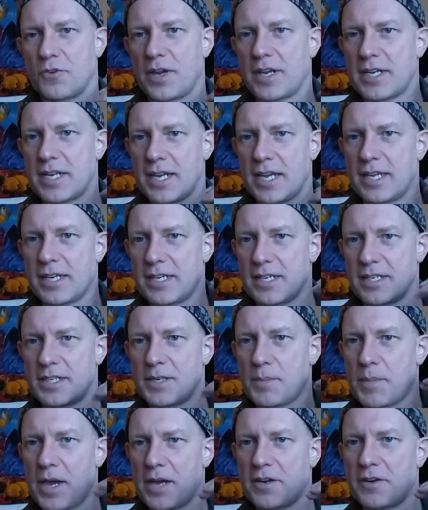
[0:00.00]
graduated
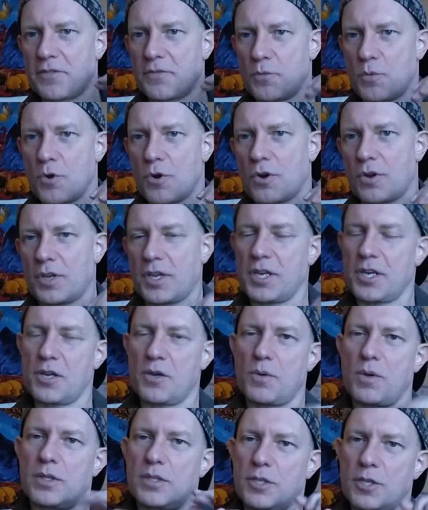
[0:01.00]
amount of work, you
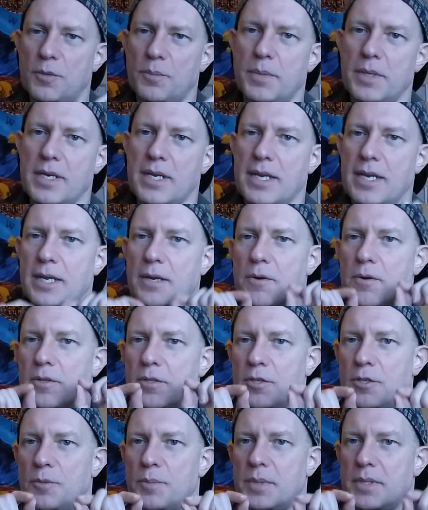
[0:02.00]
know, a little bit here, a
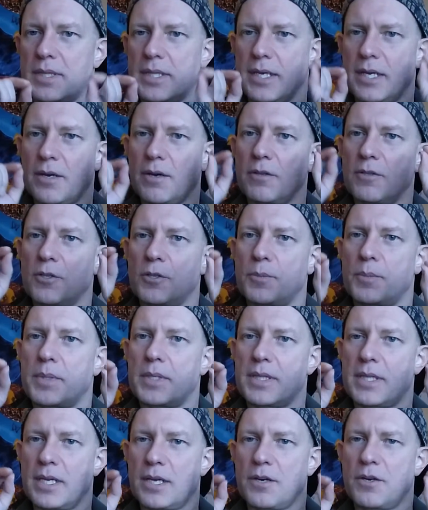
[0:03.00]
little bit there, a little
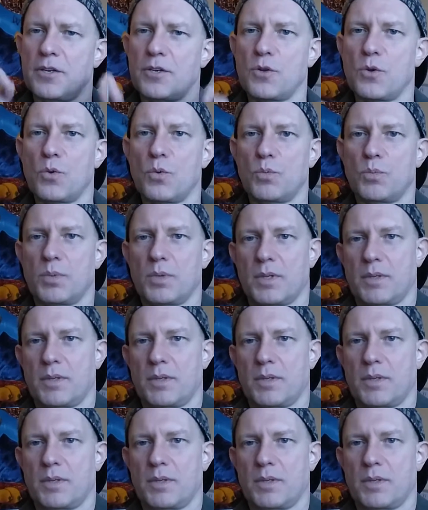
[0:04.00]
bit there, you know,